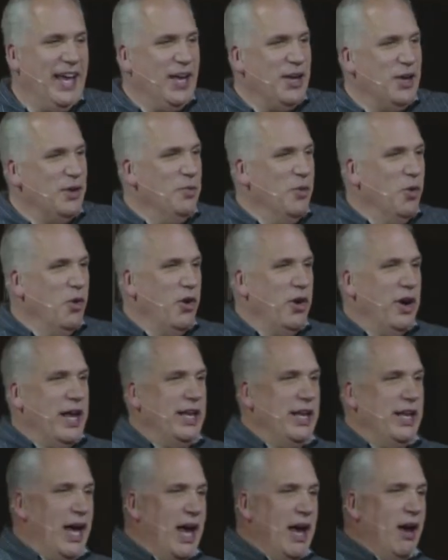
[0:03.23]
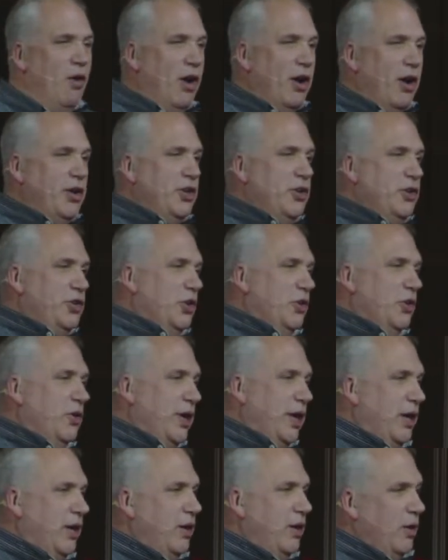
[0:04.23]
Hey, good morning. How are you
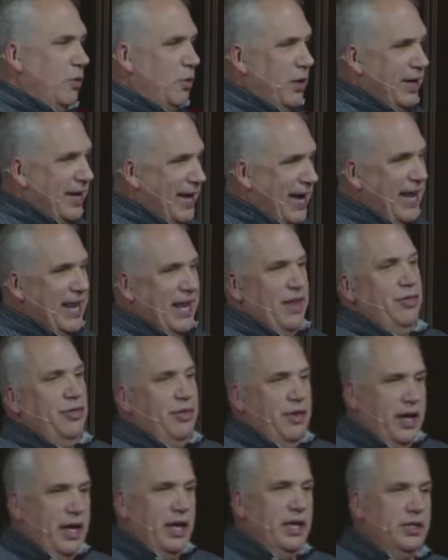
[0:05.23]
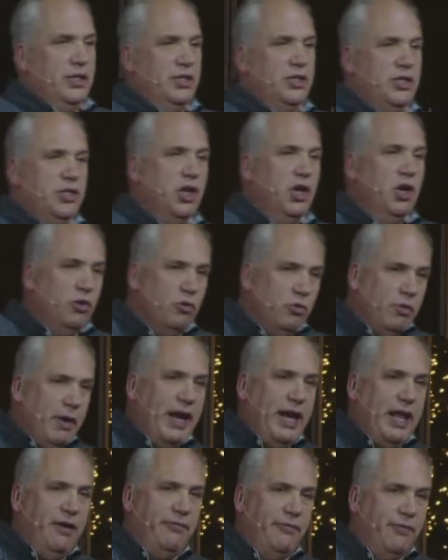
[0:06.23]
doing getting things
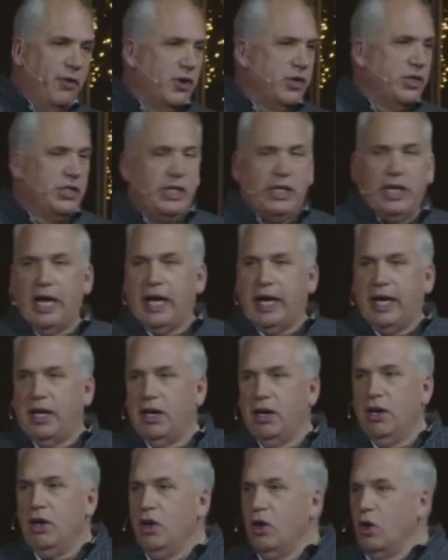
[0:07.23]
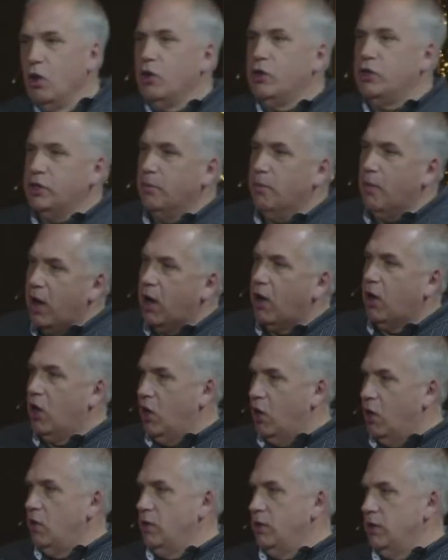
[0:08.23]
ready for tonight or
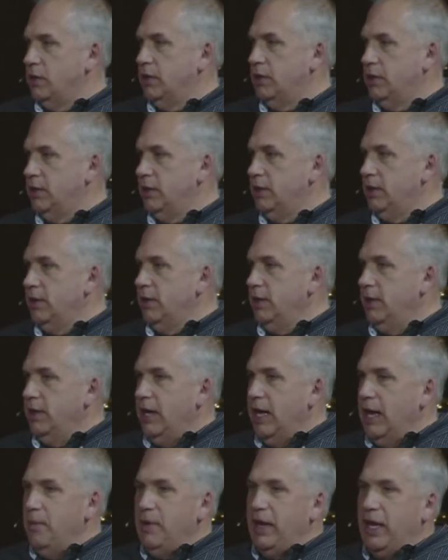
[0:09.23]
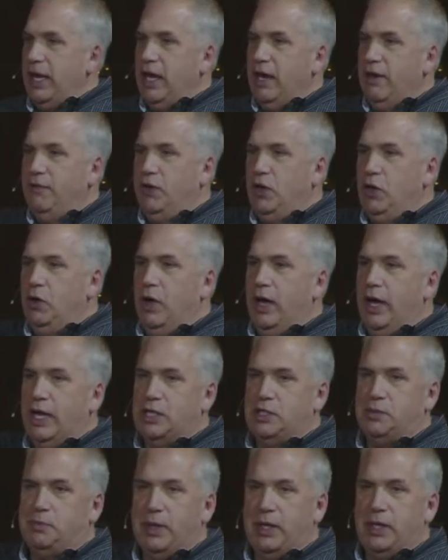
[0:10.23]
tomorrow? How many of you
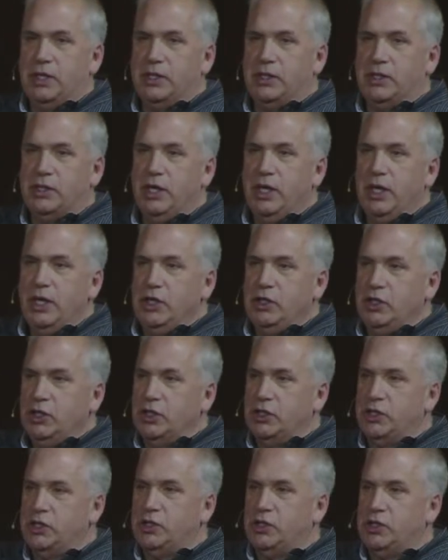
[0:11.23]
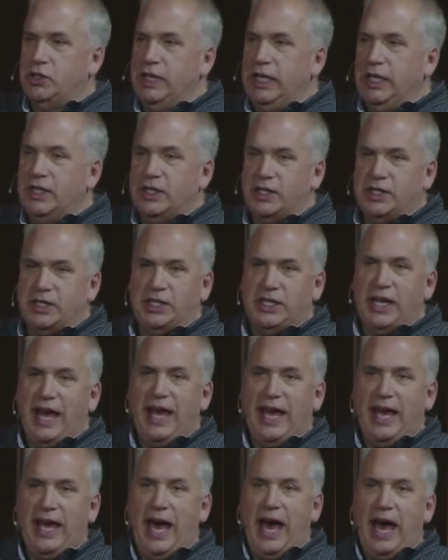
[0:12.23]
husbands just need to
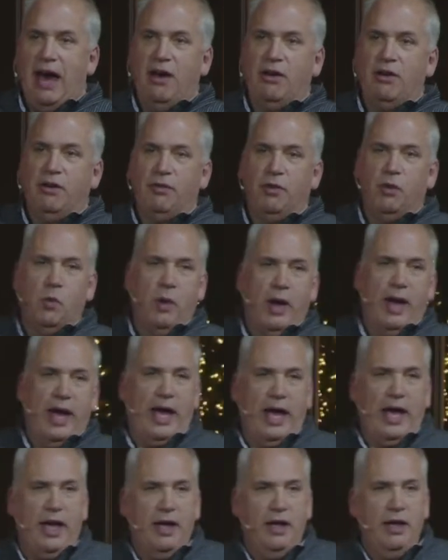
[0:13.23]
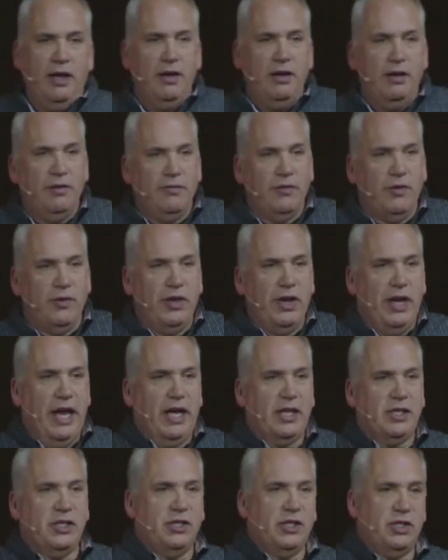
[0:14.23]
stay out of the way for the
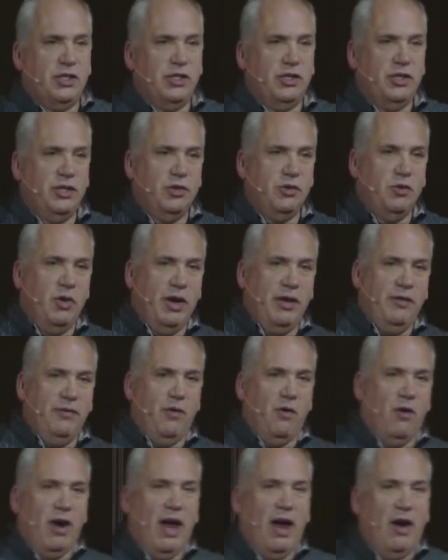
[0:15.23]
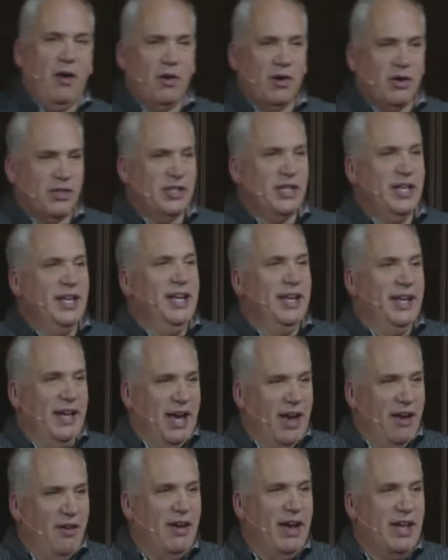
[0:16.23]
next 24 hours?
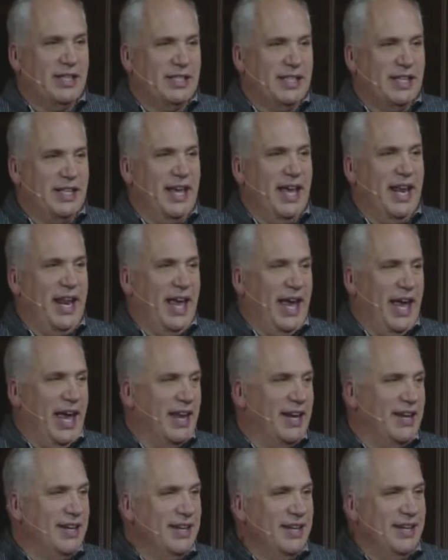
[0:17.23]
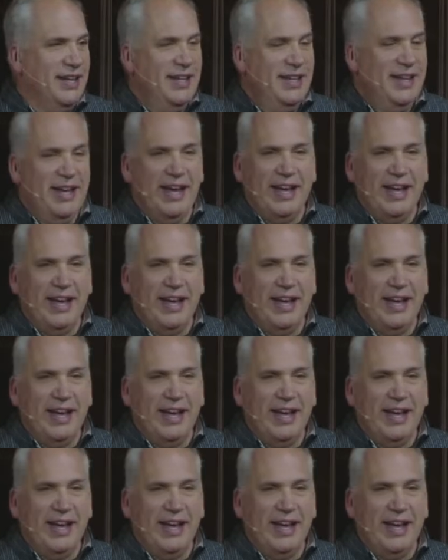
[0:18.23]
Yeah, I see that hand.